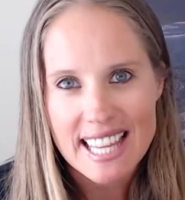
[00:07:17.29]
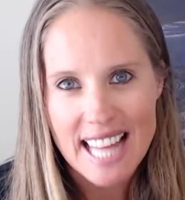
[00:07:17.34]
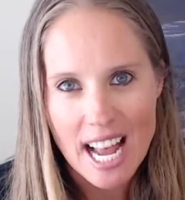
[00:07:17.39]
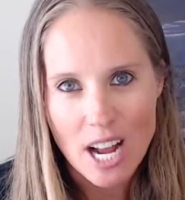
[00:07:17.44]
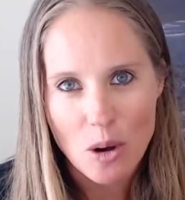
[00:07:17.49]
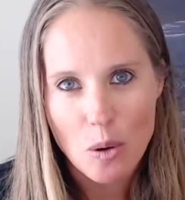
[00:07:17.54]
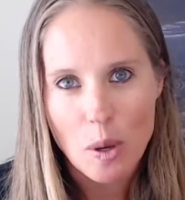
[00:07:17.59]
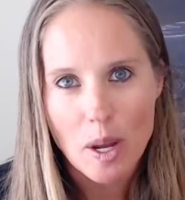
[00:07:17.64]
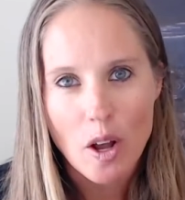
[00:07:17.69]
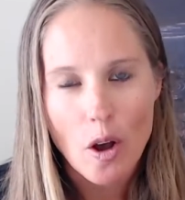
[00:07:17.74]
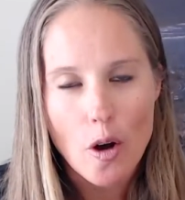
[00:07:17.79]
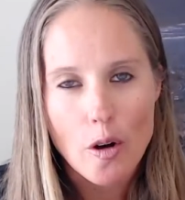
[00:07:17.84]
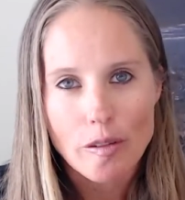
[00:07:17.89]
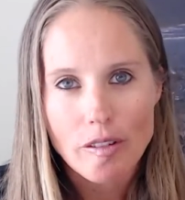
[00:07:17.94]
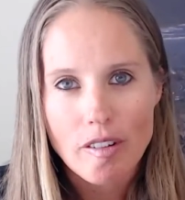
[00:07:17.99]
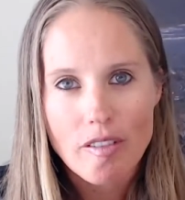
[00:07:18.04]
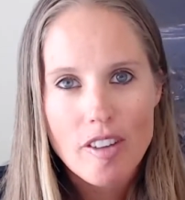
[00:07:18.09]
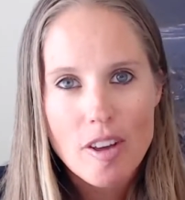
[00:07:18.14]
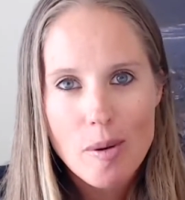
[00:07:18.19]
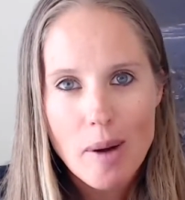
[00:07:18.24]
that quick
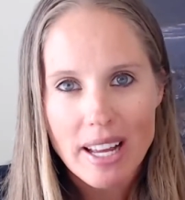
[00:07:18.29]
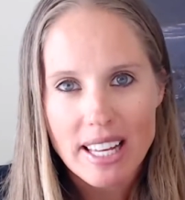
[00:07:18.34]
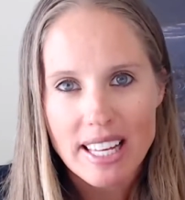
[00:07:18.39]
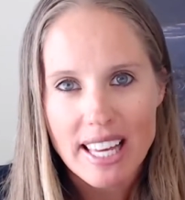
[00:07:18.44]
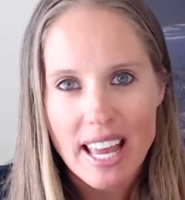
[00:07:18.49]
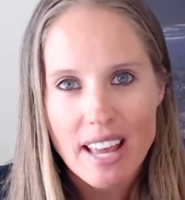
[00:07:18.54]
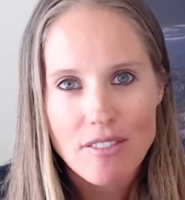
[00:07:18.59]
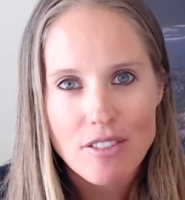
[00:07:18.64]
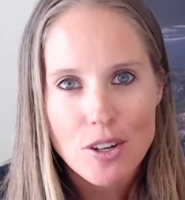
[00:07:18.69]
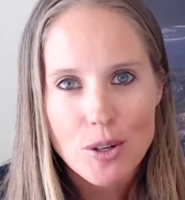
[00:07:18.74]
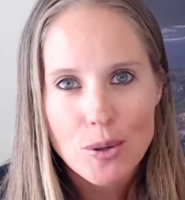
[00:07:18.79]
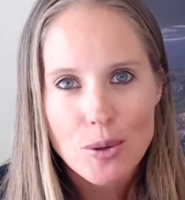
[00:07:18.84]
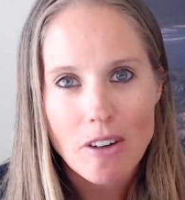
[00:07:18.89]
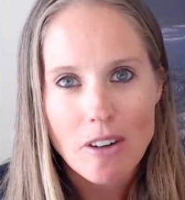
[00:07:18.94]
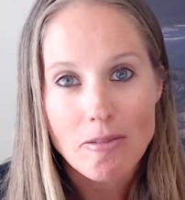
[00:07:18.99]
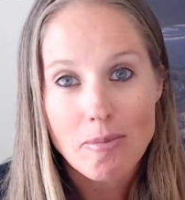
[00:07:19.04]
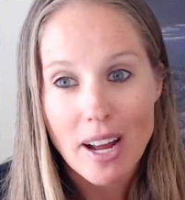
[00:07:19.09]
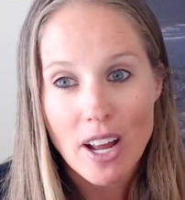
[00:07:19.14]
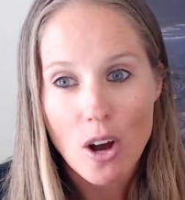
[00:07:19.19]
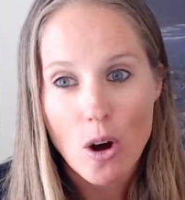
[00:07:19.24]
overview I gave you of
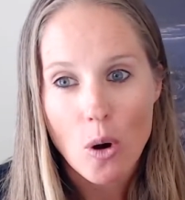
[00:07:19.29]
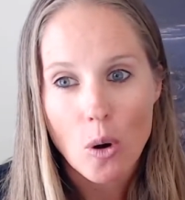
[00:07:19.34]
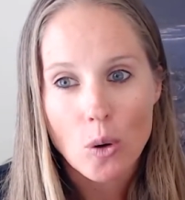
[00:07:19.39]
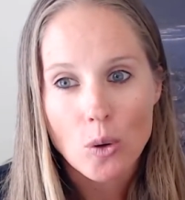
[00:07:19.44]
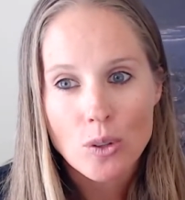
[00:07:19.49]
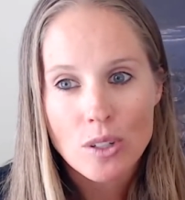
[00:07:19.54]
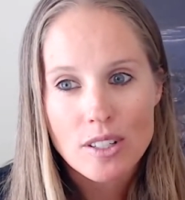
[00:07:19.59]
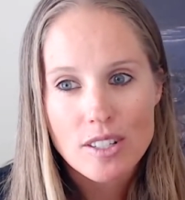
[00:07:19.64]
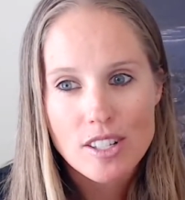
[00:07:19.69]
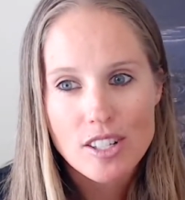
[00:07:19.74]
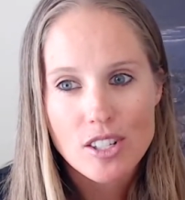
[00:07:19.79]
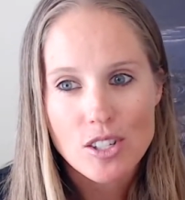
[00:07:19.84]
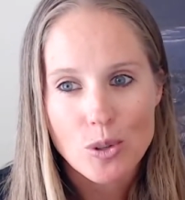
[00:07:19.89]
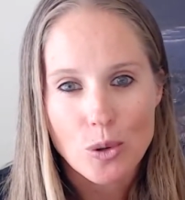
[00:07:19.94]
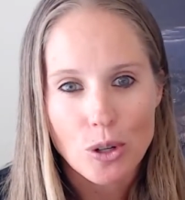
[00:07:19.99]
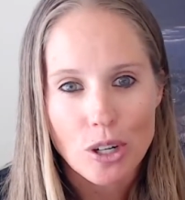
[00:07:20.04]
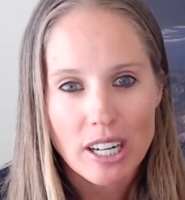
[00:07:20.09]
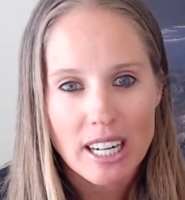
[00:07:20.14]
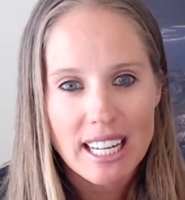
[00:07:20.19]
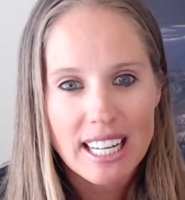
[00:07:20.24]
my own
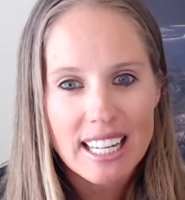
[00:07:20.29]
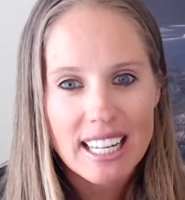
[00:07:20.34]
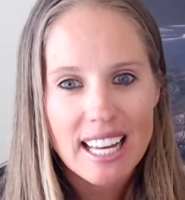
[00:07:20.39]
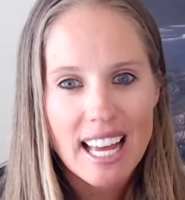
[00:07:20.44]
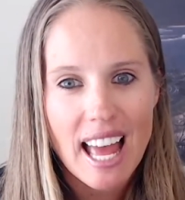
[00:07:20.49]
story,